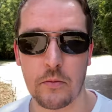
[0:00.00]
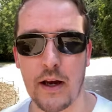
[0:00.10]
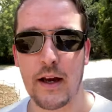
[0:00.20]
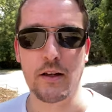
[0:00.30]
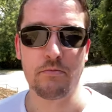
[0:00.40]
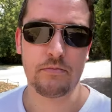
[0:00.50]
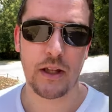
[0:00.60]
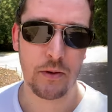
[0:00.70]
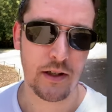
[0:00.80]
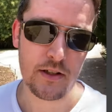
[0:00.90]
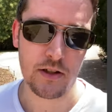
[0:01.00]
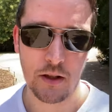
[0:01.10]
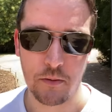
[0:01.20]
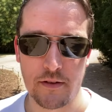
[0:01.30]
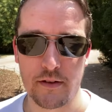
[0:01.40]
where they were initially
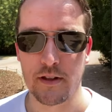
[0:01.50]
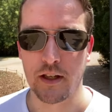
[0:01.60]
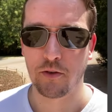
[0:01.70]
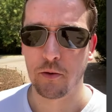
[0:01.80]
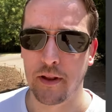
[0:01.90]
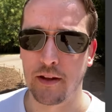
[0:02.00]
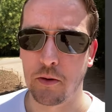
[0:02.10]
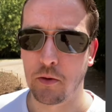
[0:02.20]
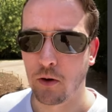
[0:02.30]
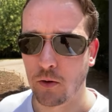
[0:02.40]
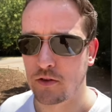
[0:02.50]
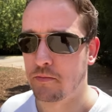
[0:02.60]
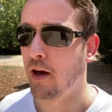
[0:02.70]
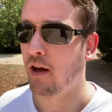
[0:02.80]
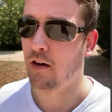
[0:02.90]
quite successful, but then they were halted
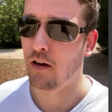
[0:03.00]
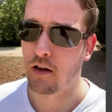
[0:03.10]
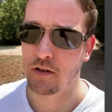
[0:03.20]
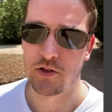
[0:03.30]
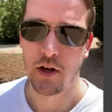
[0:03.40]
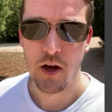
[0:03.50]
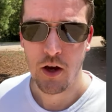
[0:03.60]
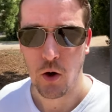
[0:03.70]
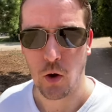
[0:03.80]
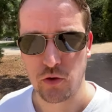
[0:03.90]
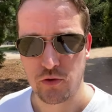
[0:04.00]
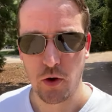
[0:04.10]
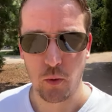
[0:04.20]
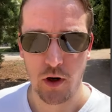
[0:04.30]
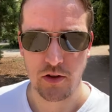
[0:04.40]
by a large
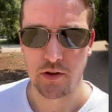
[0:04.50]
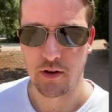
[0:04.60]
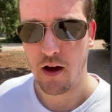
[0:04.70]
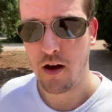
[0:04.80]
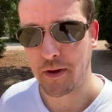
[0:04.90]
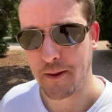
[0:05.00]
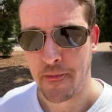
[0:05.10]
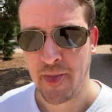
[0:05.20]
Austro-Russian army.